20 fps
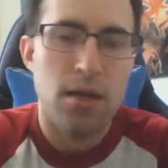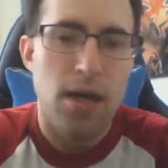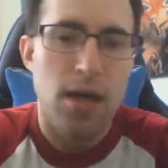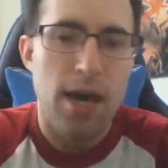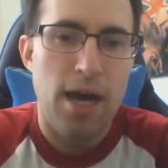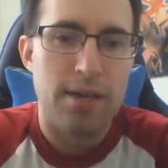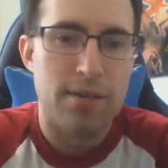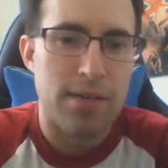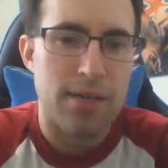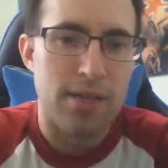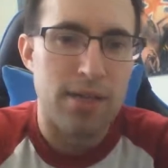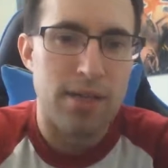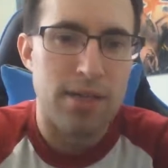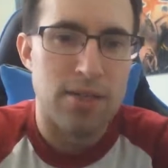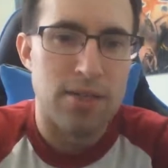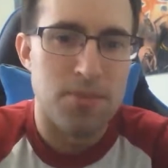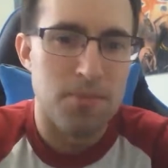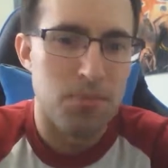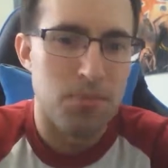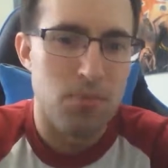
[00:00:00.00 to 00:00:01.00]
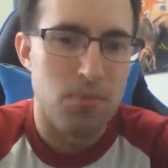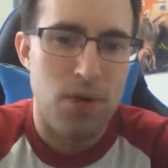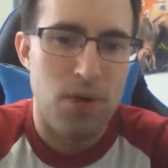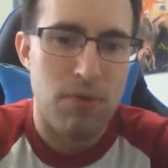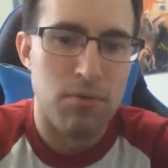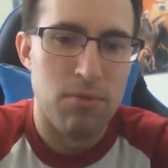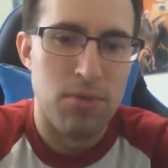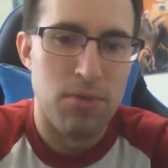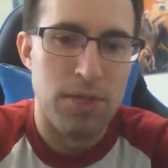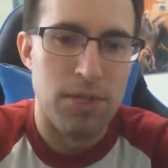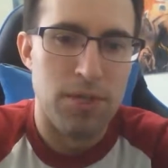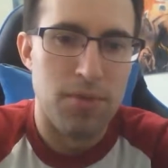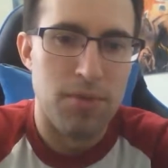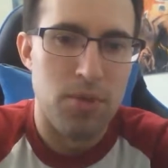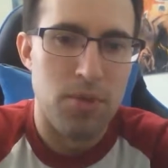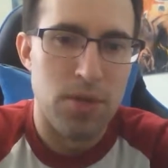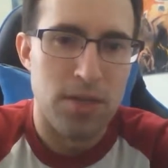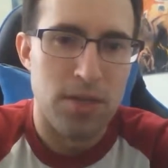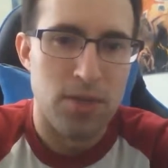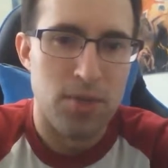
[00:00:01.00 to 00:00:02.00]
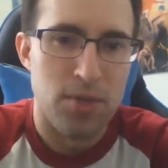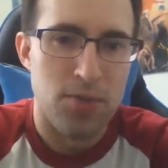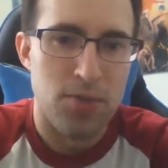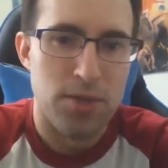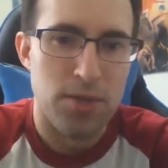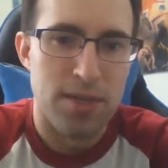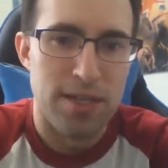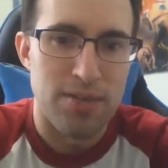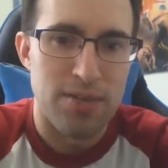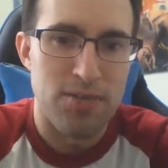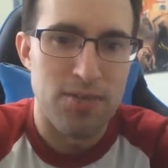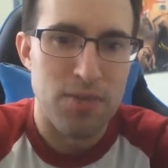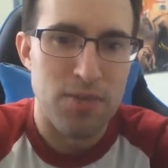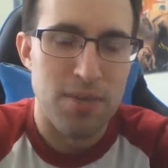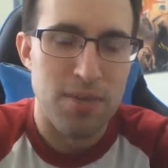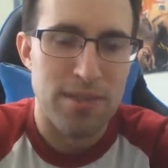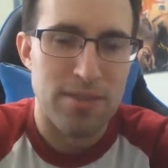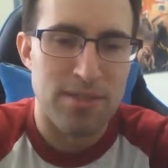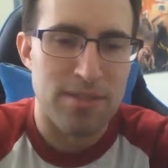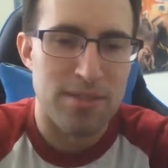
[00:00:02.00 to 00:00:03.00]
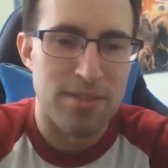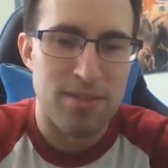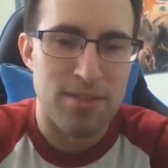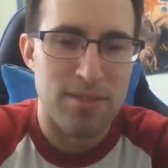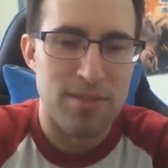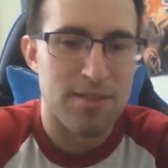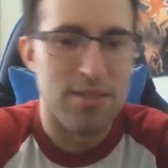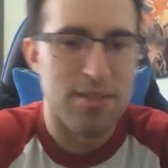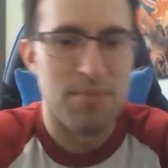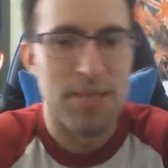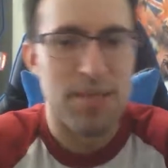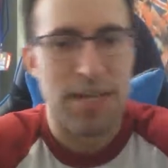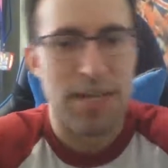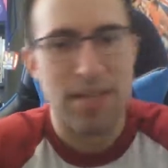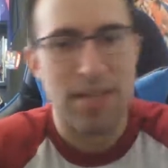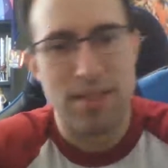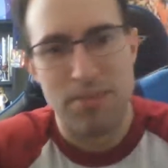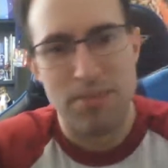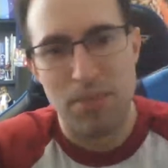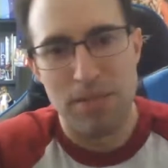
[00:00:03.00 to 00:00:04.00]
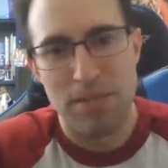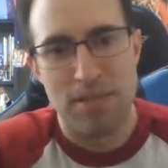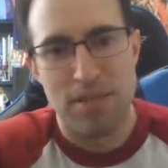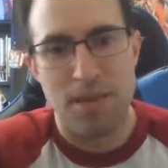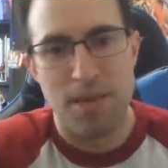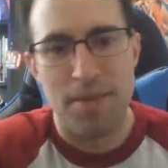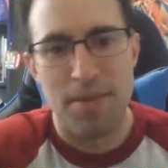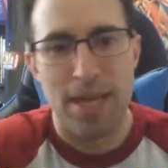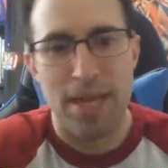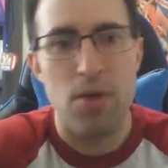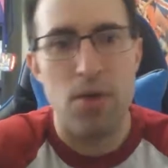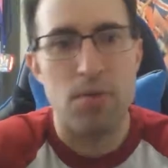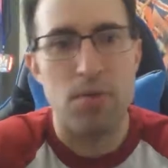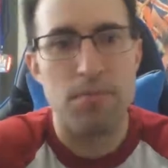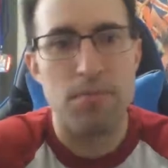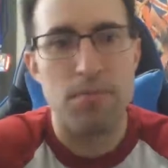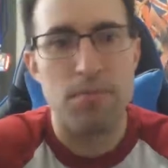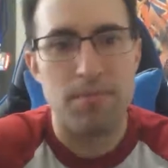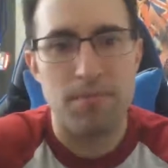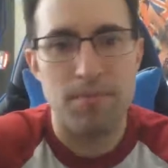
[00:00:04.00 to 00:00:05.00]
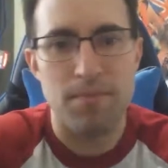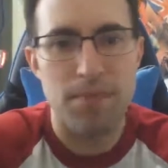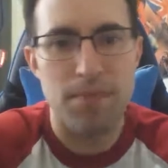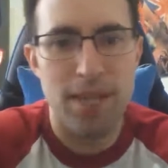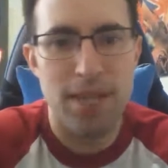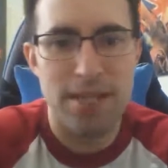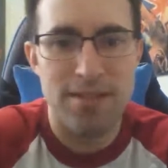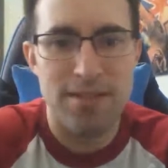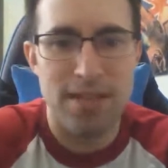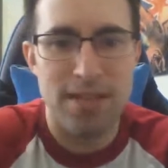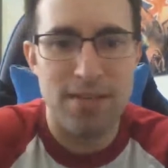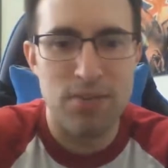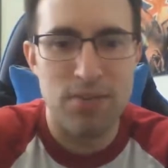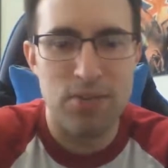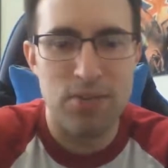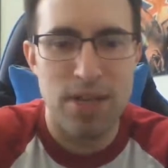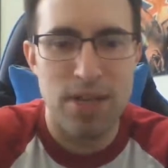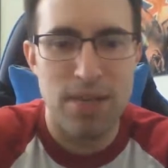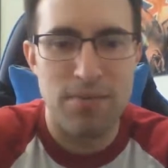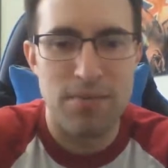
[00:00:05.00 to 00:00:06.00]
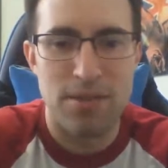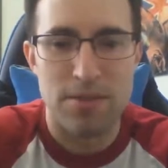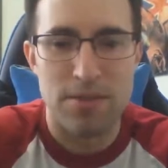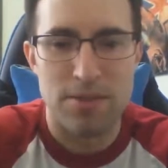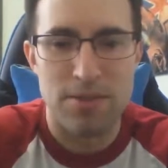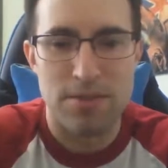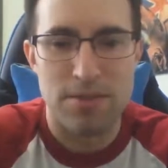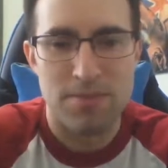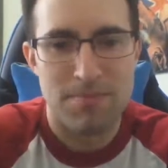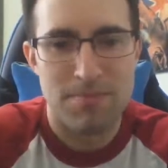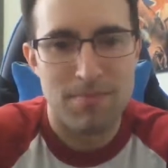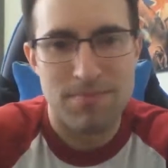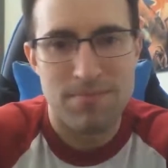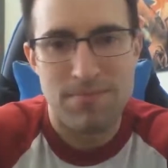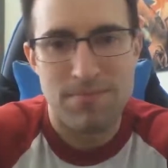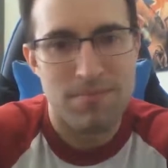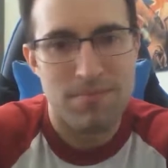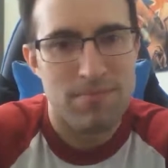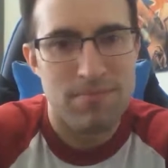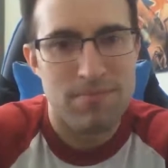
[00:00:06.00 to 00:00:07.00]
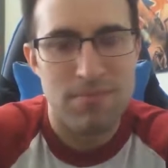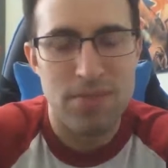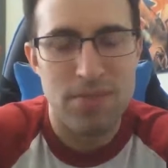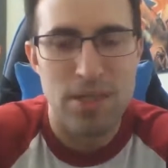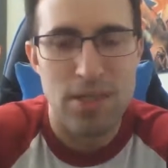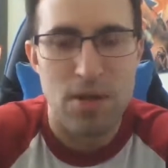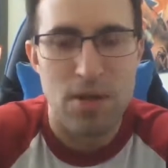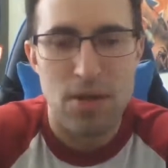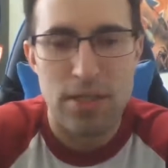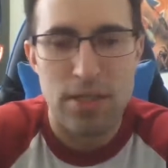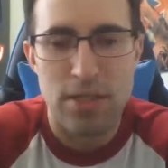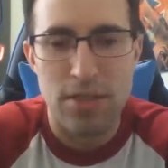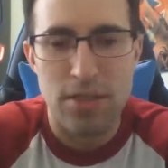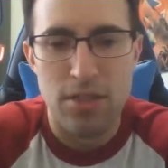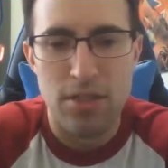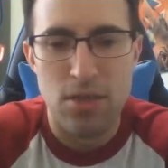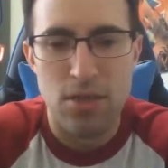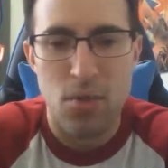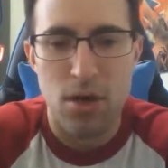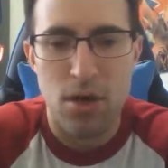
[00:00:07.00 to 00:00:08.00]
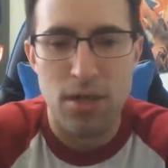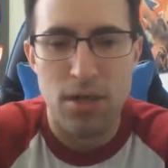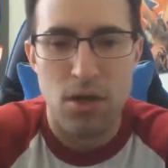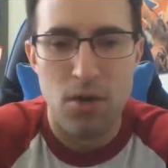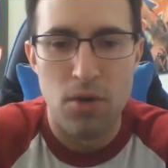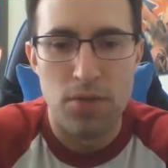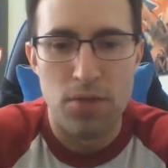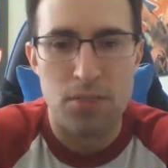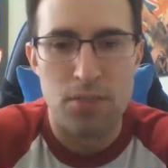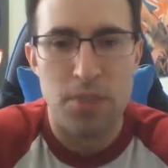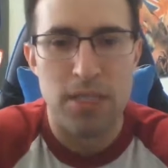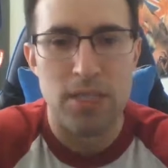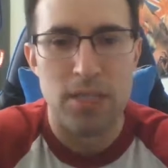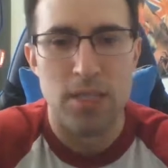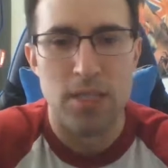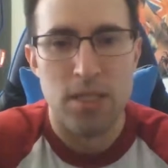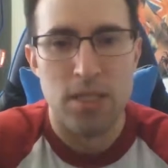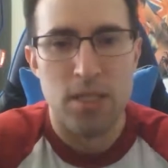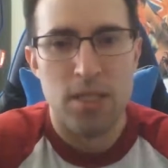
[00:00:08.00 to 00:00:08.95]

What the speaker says: I think that's probably going to be what I do for the next few months, because it doesn't seem like anything big's coming out. And it's kind of a shame because, you want to always be